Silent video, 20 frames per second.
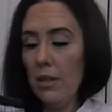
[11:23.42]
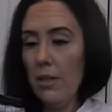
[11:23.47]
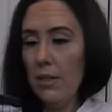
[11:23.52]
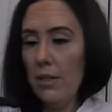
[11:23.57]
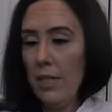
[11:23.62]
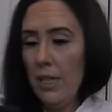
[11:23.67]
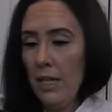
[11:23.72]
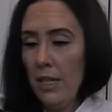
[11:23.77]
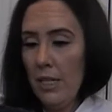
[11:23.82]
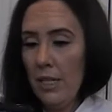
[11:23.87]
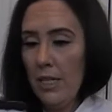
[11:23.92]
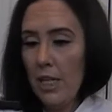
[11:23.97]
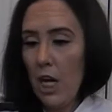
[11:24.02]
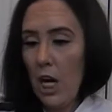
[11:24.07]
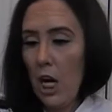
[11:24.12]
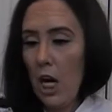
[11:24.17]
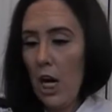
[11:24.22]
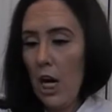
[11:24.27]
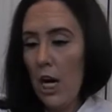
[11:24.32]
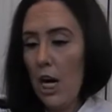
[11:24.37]
These
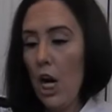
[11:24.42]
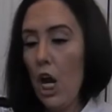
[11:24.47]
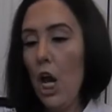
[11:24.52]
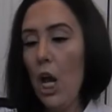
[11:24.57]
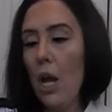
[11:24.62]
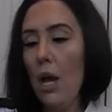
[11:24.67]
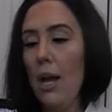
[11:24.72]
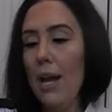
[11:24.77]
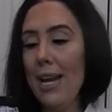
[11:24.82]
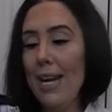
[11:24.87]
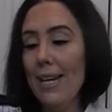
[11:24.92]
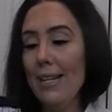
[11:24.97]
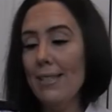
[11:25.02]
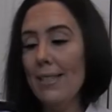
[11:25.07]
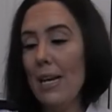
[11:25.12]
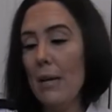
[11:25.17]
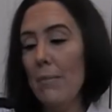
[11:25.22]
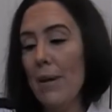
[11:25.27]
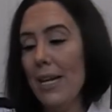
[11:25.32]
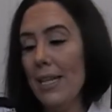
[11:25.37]
are
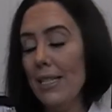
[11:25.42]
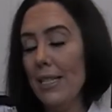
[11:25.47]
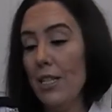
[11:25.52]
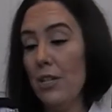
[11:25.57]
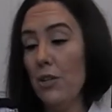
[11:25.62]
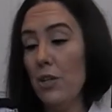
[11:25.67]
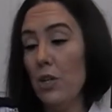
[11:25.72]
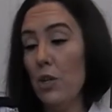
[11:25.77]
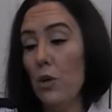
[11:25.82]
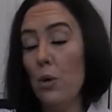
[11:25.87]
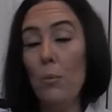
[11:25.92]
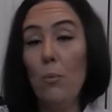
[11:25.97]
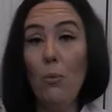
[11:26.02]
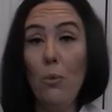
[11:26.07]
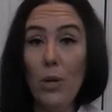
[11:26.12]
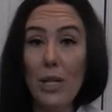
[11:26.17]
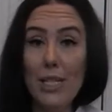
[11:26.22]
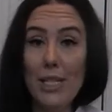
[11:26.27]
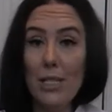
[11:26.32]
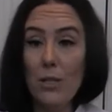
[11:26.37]
antibacterial
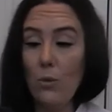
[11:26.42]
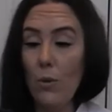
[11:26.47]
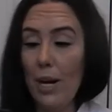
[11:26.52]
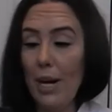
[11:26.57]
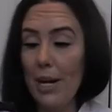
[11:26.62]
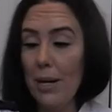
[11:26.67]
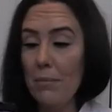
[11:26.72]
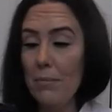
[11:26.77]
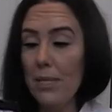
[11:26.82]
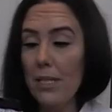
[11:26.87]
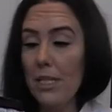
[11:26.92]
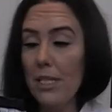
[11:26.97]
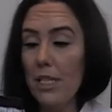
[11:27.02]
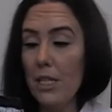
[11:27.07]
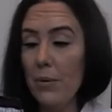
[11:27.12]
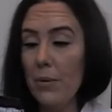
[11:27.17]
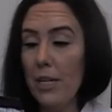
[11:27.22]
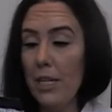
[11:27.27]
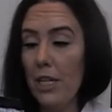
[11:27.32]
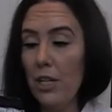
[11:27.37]
moist wipes, so
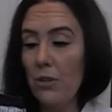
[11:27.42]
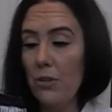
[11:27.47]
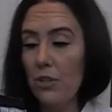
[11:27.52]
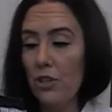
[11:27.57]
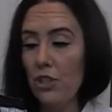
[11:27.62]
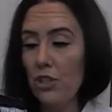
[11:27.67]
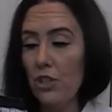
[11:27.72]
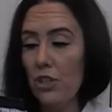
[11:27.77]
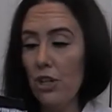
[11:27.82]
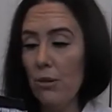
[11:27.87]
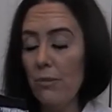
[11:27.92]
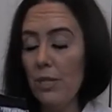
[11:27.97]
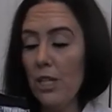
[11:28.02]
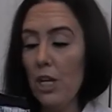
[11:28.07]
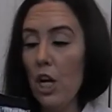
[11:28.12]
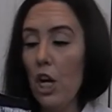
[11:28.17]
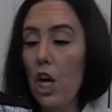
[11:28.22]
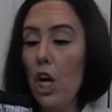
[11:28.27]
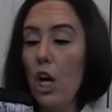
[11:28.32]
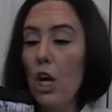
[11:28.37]
it kills germs.
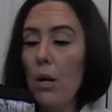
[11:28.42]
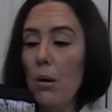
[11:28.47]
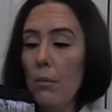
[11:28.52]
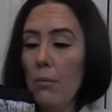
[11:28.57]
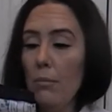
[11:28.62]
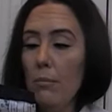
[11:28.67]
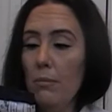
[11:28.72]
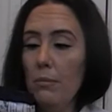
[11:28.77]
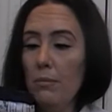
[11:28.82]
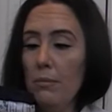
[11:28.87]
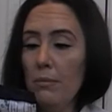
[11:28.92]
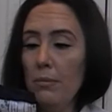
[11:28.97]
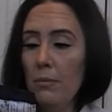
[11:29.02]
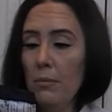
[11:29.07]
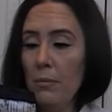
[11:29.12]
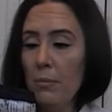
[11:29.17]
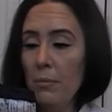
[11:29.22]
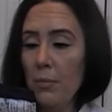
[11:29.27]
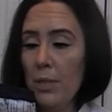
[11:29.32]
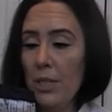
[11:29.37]

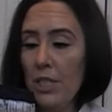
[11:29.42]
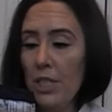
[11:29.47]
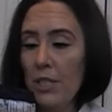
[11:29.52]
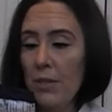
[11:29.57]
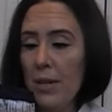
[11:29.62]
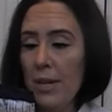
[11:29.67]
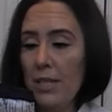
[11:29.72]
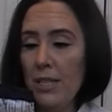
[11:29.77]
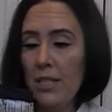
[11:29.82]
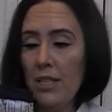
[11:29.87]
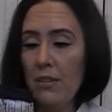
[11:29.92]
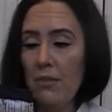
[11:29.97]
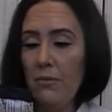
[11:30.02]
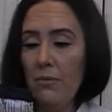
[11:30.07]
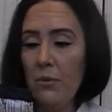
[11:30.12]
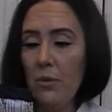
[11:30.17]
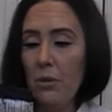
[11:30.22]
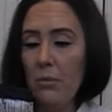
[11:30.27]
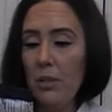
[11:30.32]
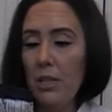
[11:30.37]
Moisturizing
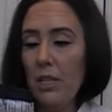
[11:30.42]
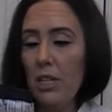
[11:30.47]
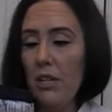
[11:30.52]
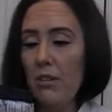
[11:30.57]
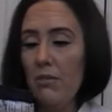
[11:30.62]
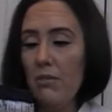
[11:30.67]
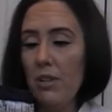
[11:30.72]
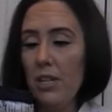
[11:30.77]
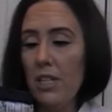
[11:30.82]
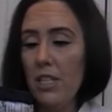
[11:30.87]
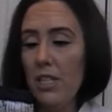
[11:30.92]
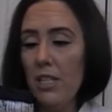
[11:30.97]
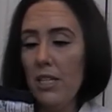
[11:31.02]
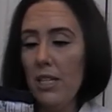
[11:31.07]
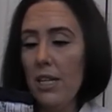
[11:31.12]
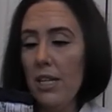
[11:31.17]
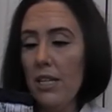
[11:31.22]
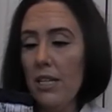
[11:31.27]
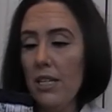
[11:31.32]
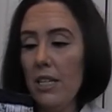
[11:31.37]
formula for
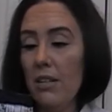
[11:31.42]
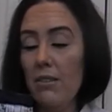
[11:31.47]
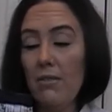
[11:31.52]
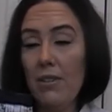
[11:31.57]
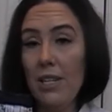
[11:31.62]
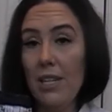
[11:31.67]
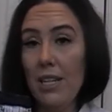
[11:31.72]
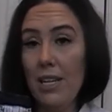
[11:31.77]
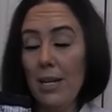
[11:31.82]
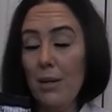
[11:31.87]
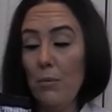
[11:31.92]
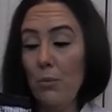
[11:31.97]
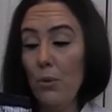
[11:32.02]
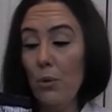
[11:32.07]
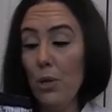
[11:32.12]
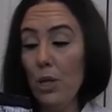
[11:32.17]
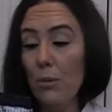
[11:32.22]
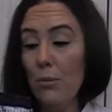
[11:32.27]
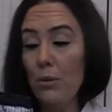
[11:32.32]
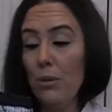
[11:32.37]
scent, convenient and
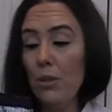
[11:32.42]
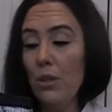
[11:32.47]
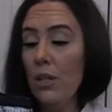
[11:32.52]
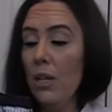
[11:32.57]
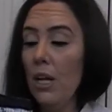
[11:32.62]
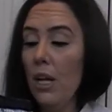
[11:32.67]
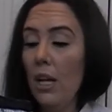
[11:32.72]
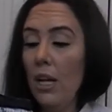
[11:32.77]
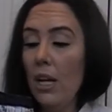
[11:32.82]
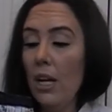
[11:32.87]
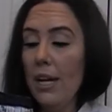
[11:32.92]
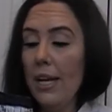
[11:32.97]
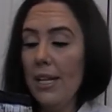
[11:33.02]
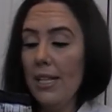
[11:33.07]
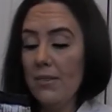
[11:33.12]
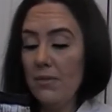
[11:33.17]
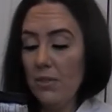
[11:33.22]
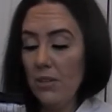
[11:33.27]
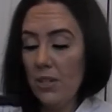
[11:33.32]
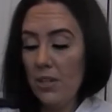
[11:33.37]
portable.
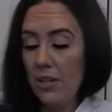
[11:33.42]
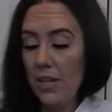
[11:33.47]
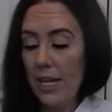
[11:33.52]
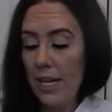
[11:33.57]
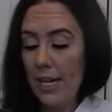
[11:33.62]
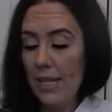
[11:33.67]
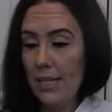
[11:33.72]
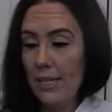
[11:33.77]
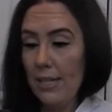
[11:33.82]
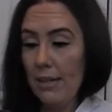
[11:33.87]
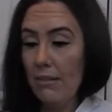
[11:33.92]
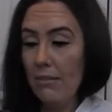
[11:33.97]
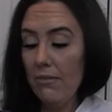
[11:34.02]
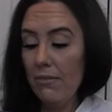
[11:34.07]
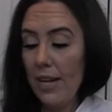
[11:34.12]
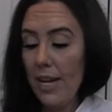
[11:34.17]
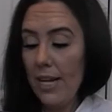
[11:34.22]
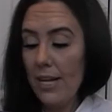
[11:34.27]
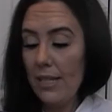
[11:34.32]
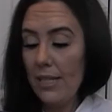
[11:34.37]
It's for your hands and
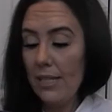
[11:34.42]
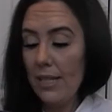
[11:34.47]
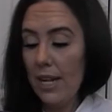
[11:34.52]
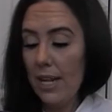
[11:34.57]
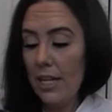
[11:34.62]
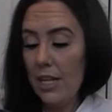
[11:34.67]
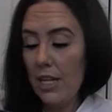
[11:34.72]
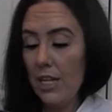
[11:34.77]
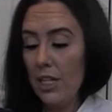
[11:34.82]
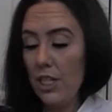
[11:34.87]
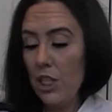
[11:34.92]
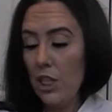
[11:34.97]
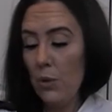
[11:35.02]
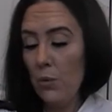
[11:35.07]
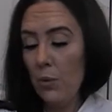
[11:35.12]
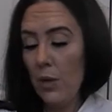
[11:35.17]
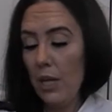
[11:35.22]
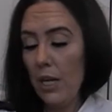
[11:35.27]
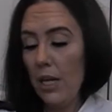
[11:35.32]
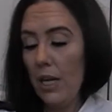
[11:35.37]
face, and it is
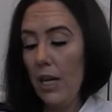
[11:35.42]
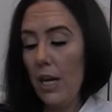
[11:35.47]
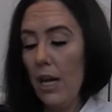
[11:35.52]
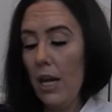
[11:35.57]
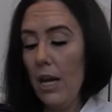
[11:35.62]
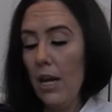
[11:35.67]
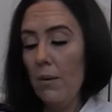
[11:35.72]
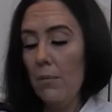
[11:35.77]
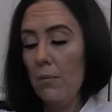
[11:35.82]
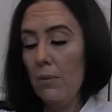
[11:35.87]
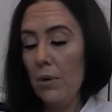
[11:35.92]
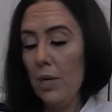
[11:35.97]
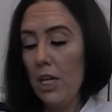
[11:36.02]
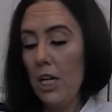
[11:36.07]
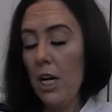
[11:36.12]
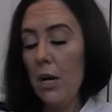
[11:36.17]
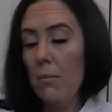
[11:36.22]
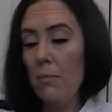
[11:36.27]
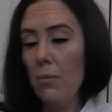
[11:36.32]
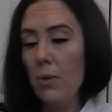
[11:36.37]
20
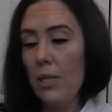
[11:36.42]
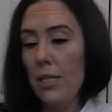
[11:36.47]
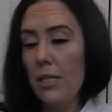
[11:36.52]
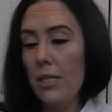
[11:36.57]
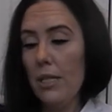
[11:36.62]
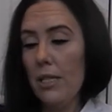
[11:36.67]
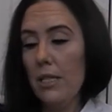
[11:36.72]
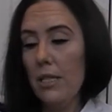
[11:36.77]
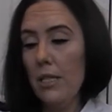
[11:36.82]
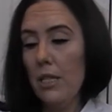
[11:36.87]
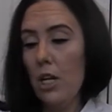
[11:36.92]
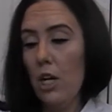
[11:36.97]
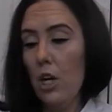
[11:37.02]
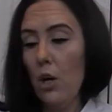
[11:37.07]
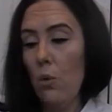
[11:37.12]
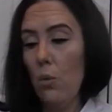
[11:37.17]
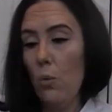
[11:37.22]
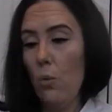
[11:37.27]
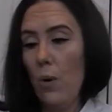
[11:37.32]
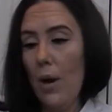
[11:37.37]
pre-moistened
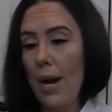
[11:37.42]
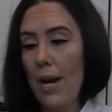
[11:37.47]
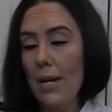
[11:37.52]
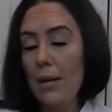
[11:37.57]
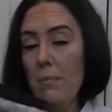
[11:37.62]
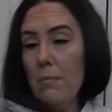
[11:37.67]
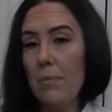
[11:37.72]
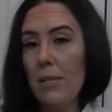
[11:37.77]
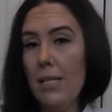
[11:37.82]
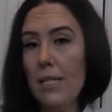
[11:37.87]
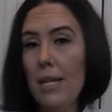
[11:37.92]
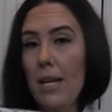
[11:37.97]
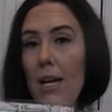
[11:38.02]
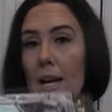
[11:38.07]
wipes.